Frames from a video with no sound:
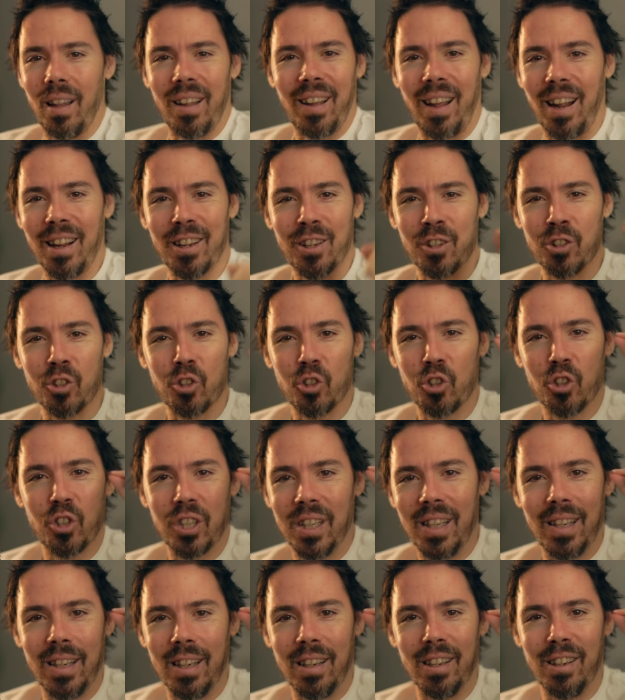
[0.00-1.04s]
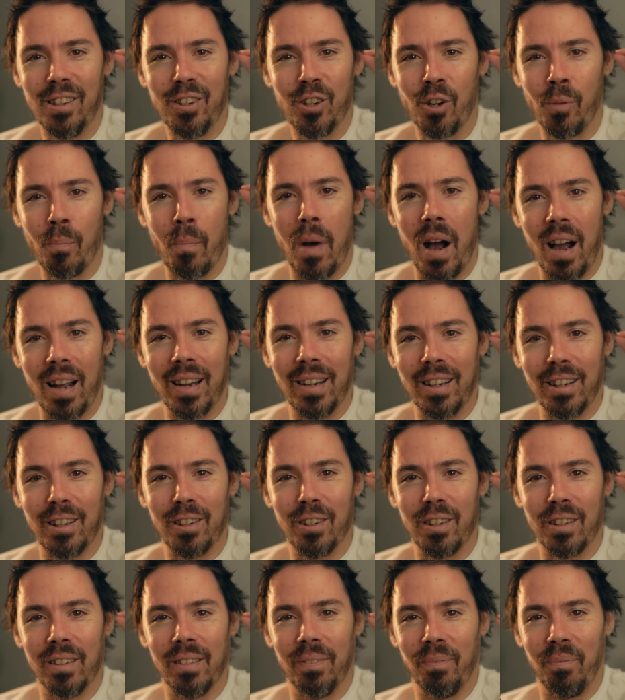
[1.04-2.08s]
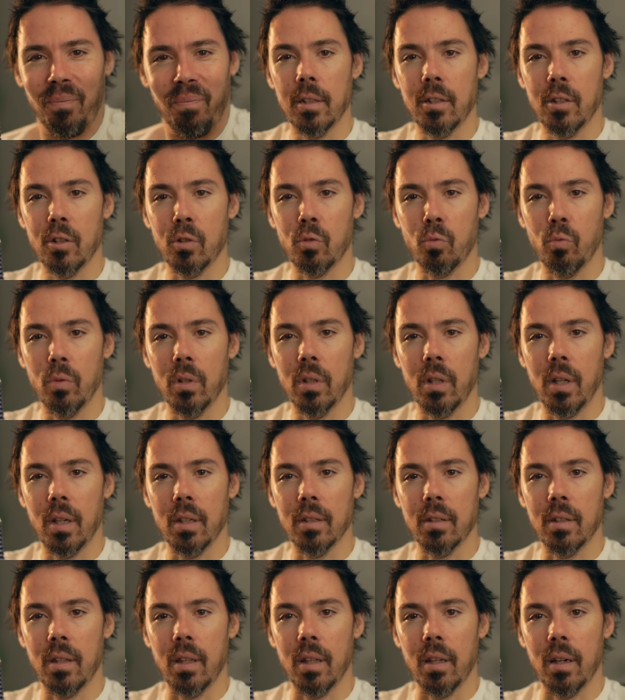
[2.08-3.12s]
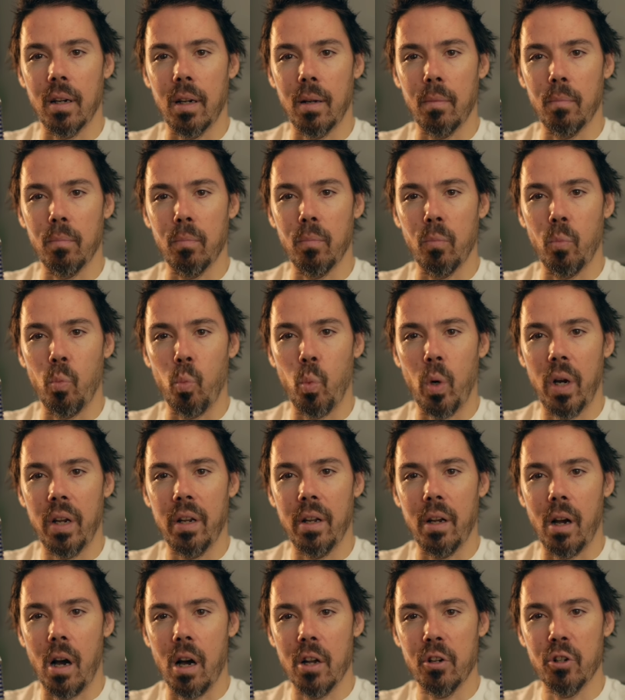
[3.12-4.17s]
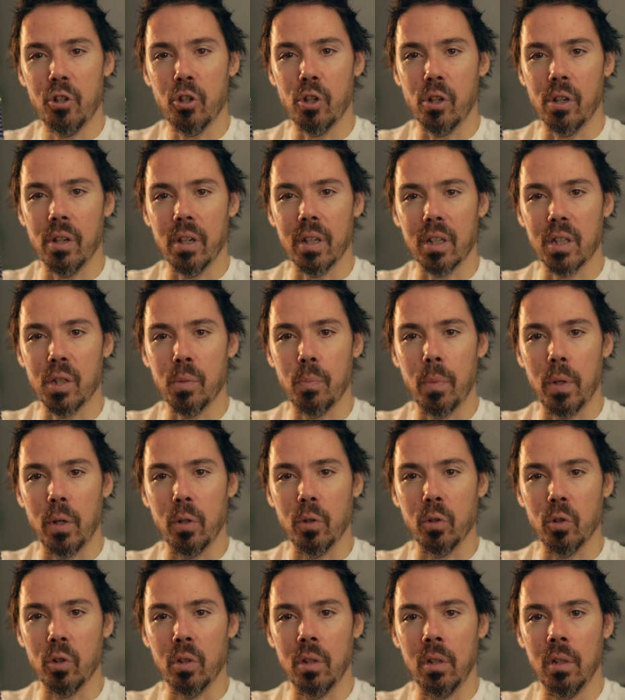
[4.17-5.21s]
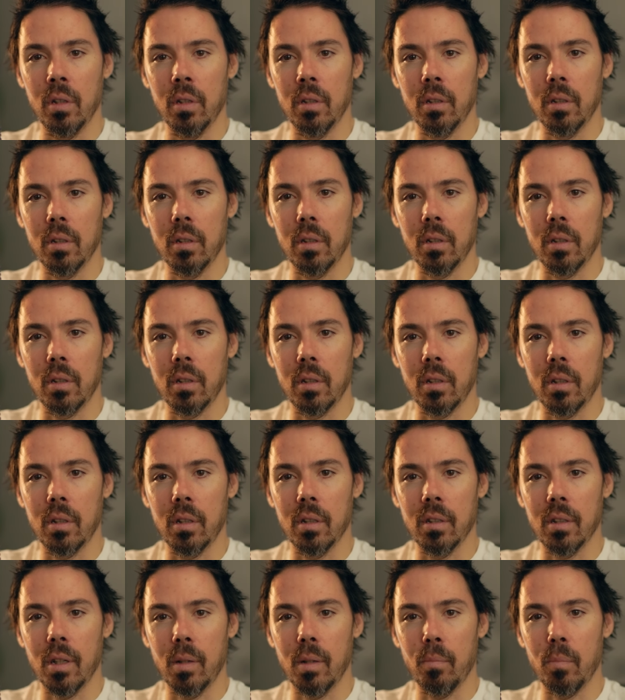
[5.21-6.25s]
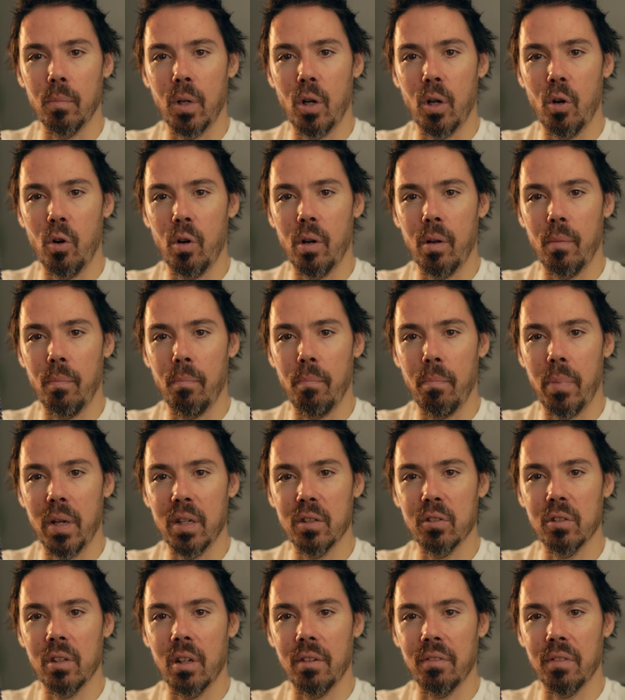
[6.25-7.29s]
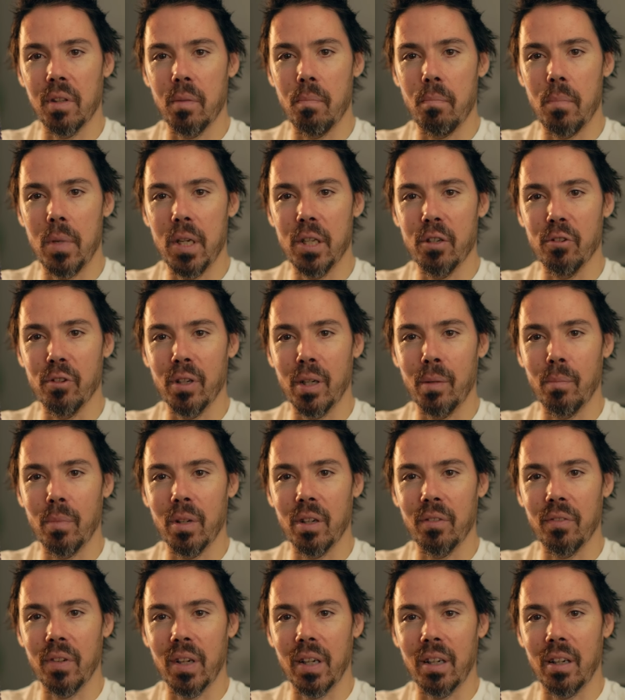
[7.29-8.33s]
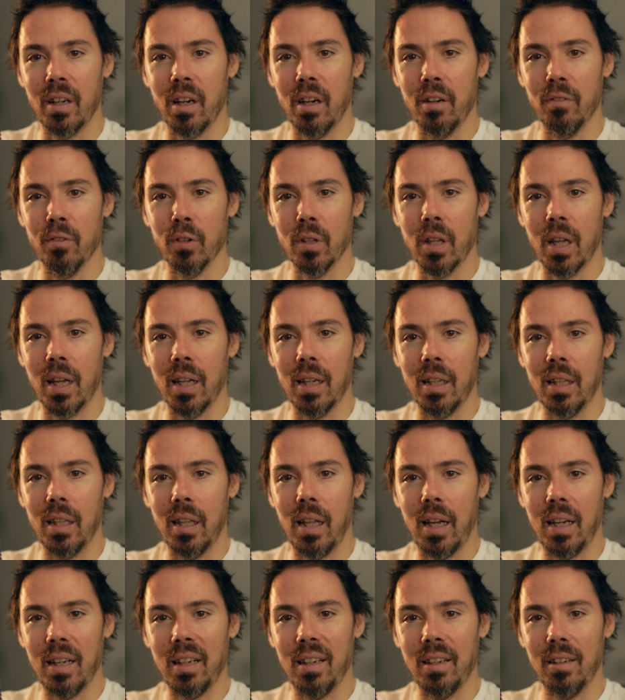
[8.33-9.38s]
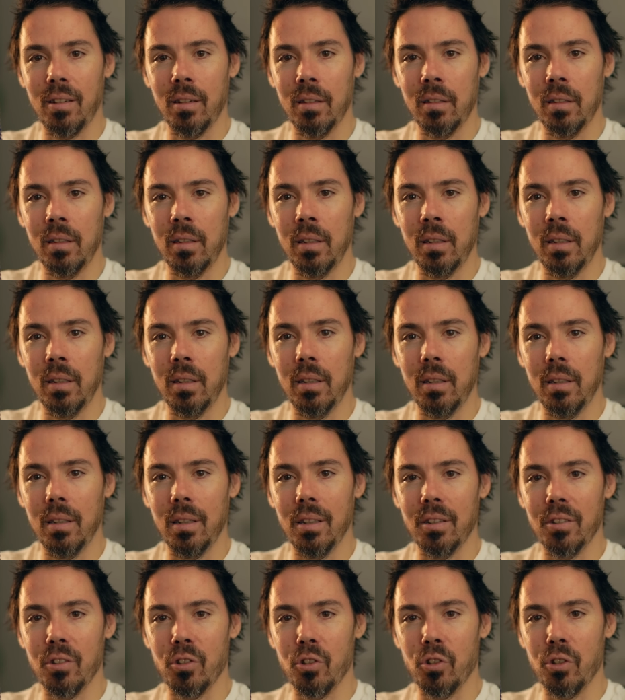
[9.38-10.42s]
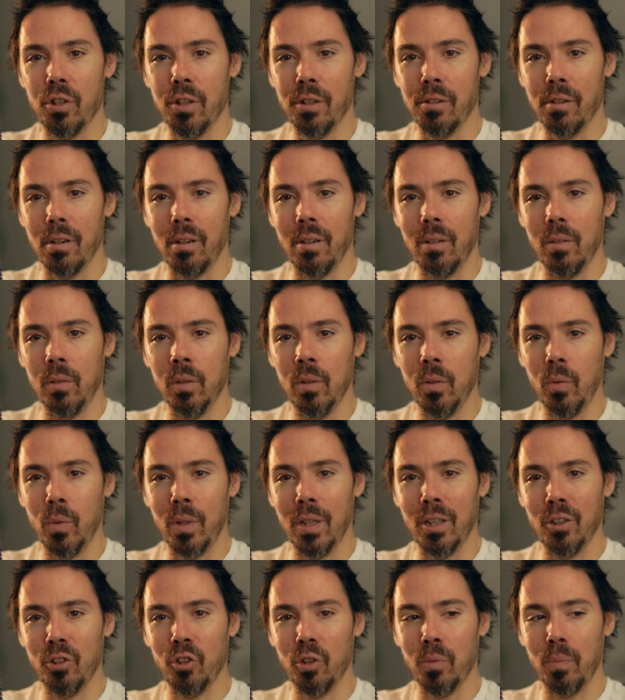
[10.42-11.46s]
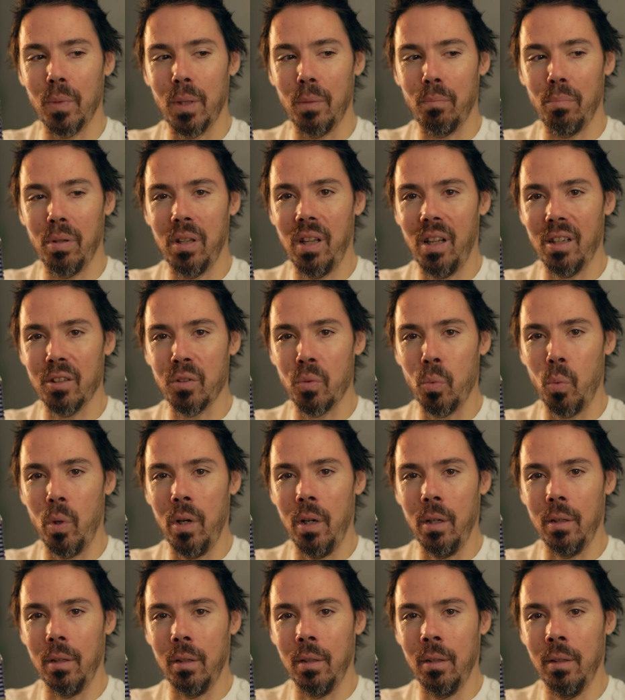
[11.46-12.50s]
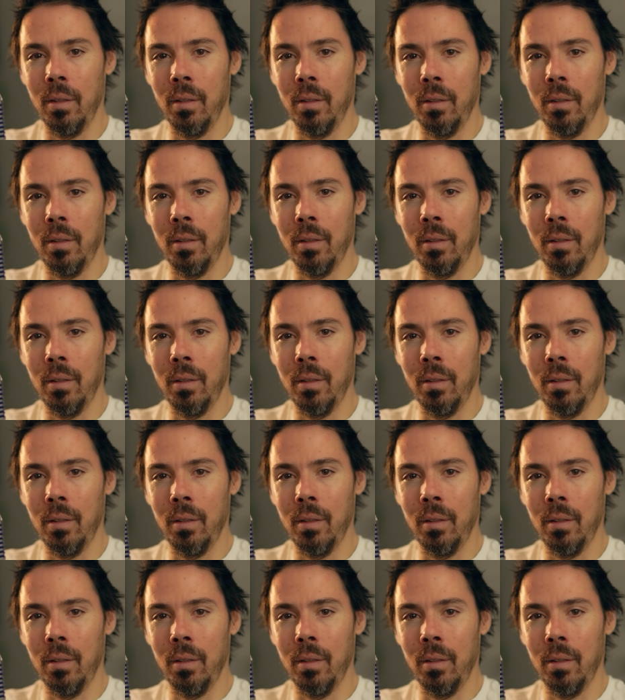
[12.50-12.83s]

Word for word: Like I can see your mind. I just realized that I'm way underexposed because I'm going based off the metering, but if I cover that light, it's zero when it should be plus one.